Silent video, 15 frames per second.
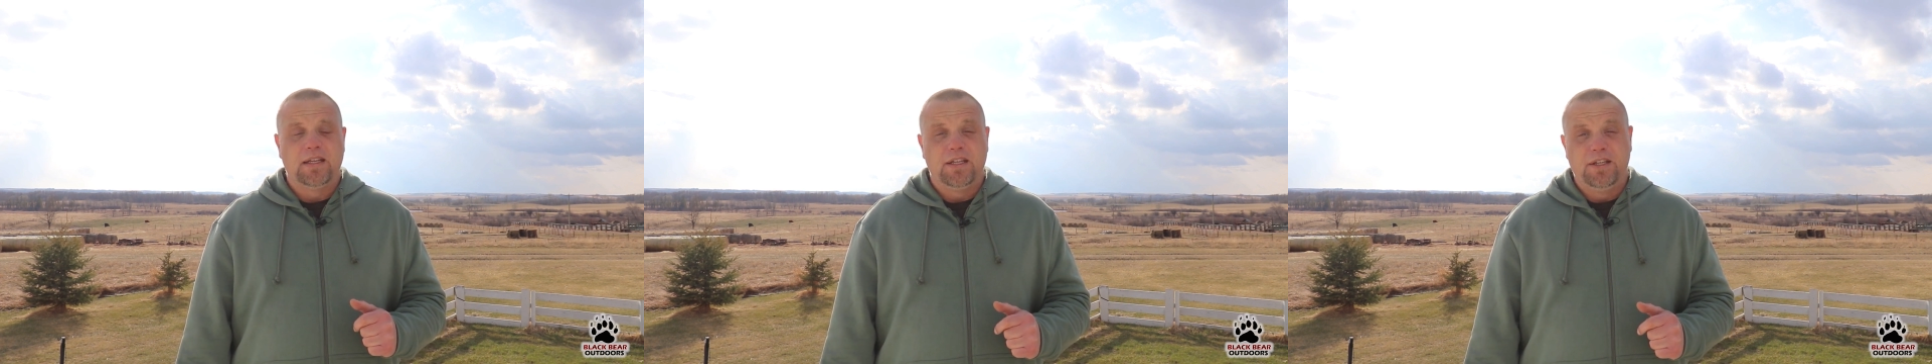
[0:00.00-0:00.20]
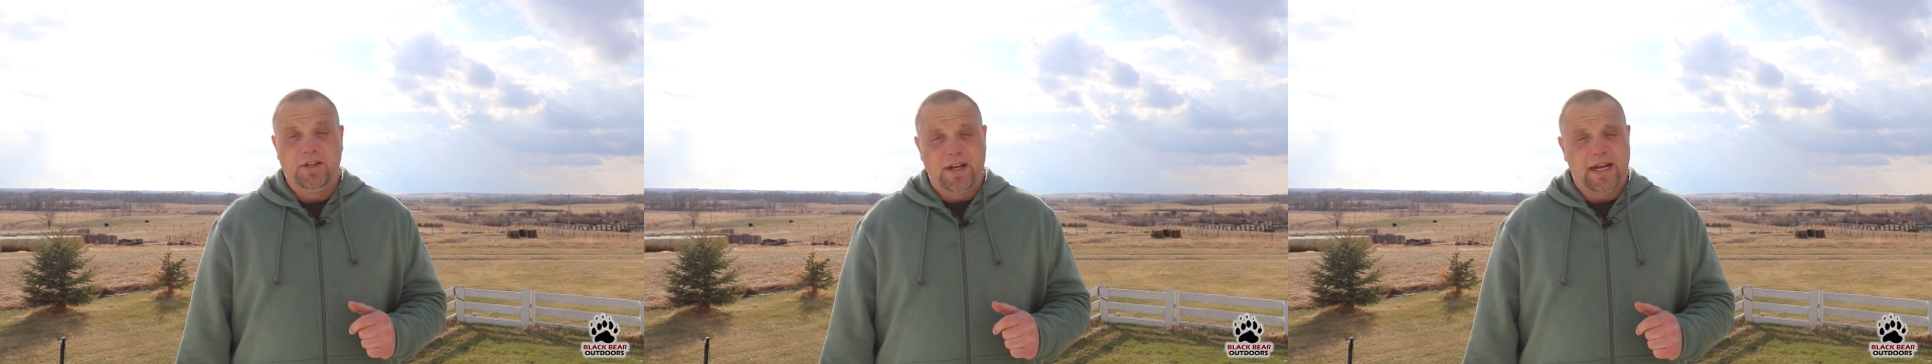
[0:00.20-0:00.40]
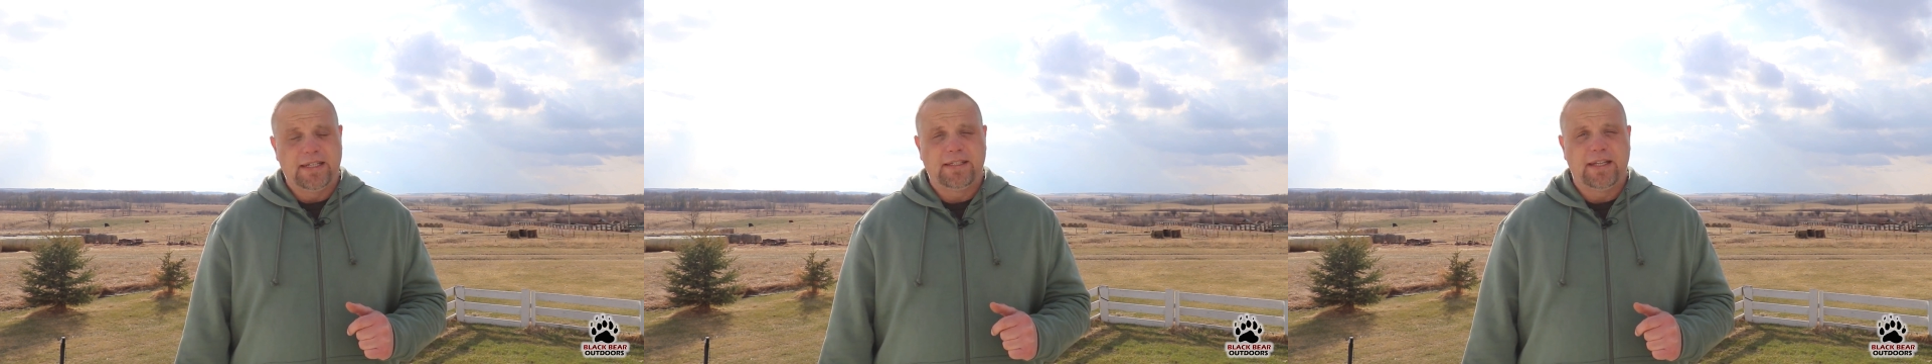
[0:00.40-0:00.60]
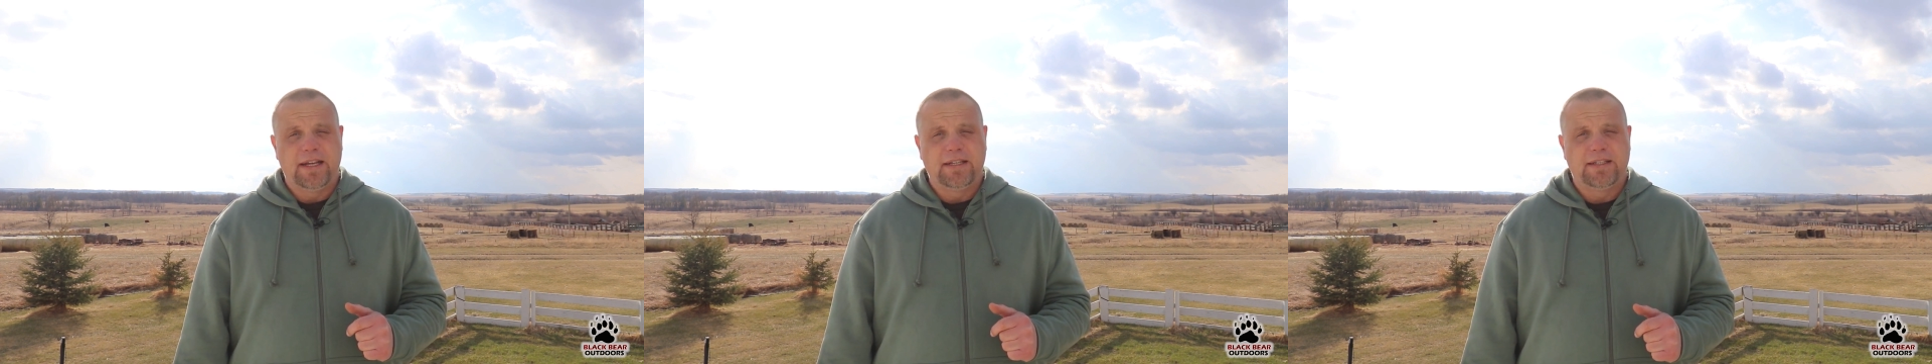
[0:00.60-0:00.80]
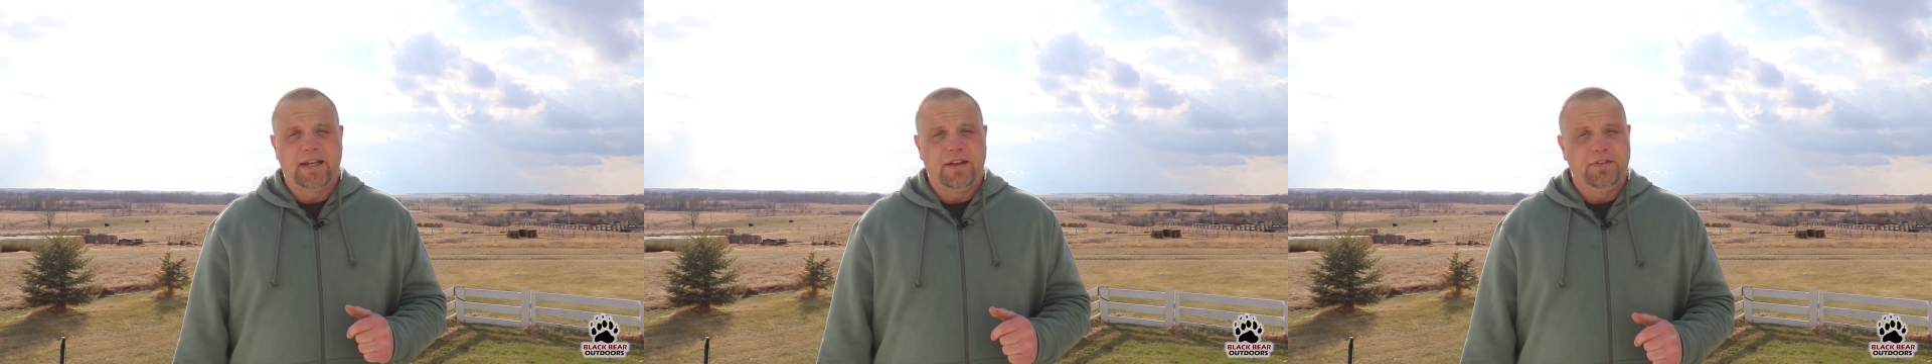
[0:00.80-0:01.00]
you guys
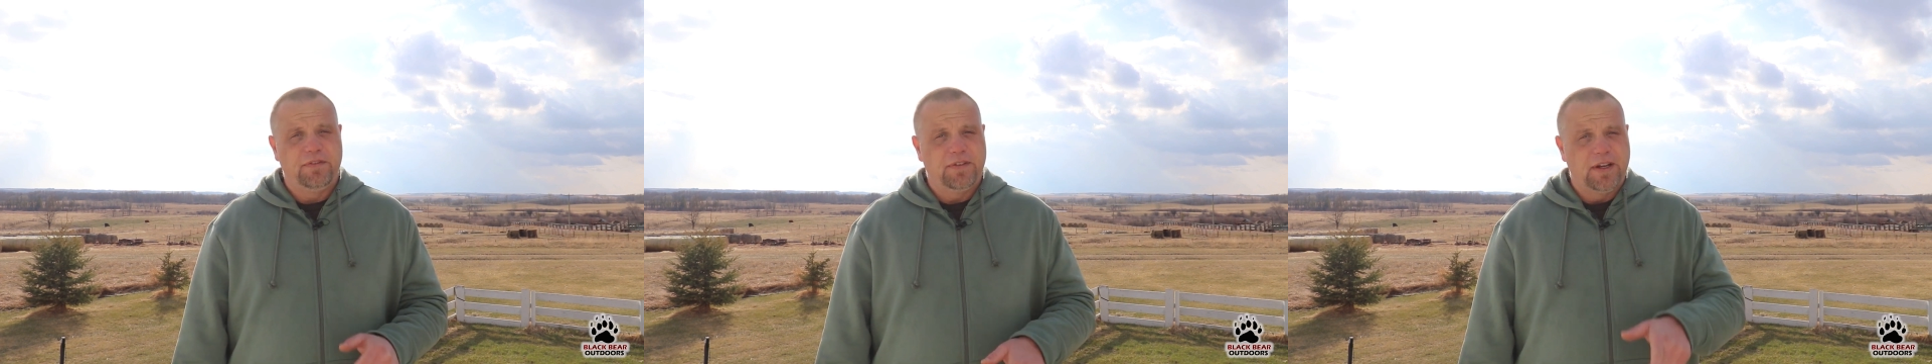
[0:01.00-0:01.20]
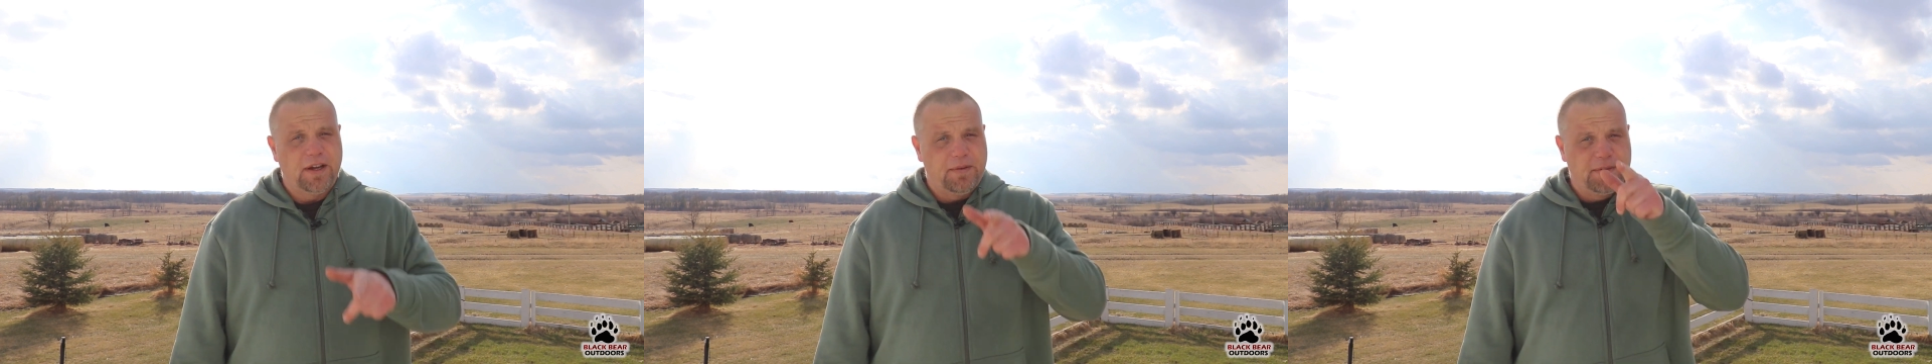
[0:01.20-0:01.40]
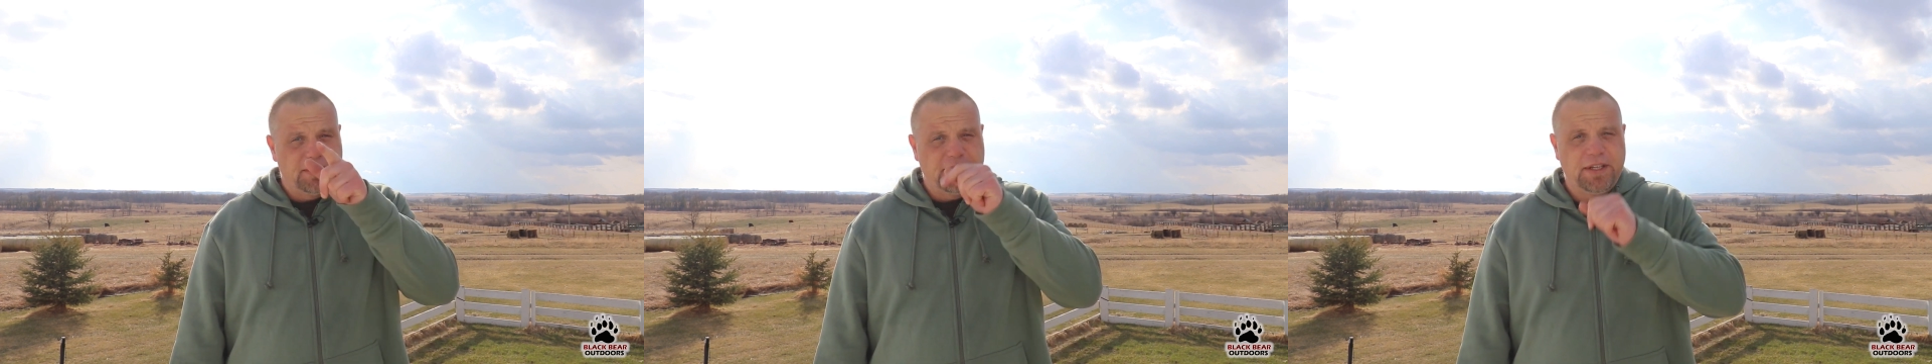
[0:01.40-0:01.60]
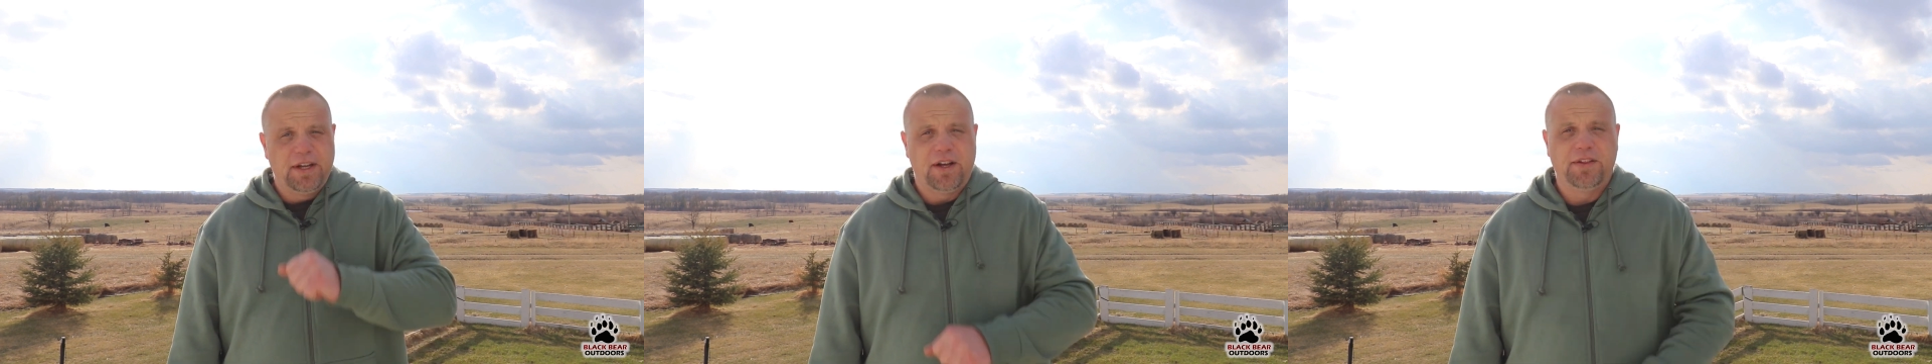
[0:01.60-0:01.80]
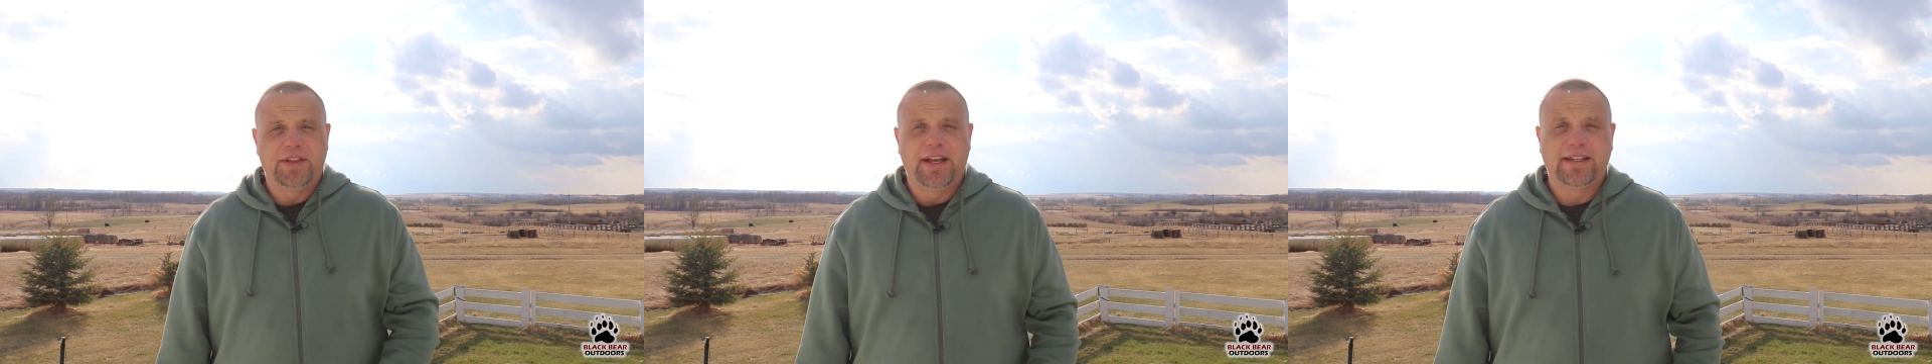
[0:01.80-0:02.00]
stay safe, and we'll see you
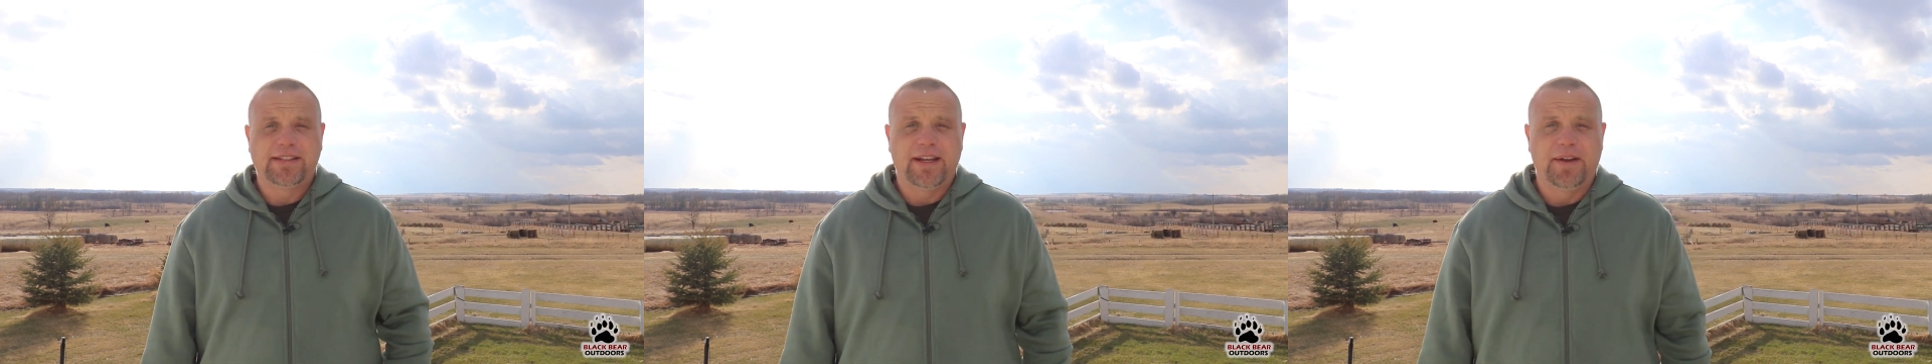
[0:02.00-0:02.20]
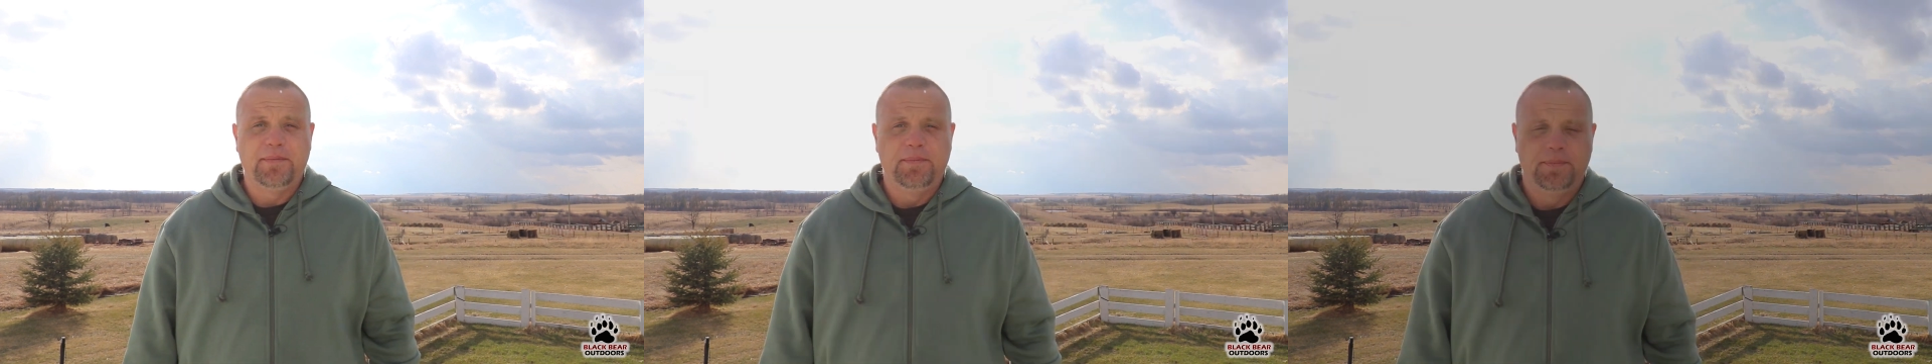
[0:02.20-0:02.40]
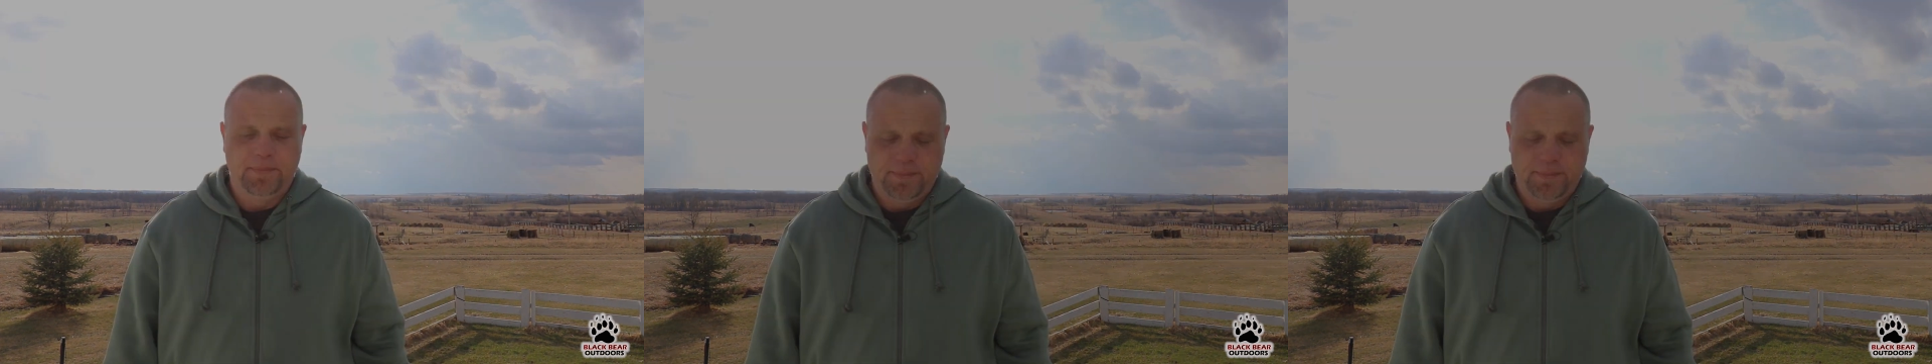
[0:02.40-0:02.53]
all next time.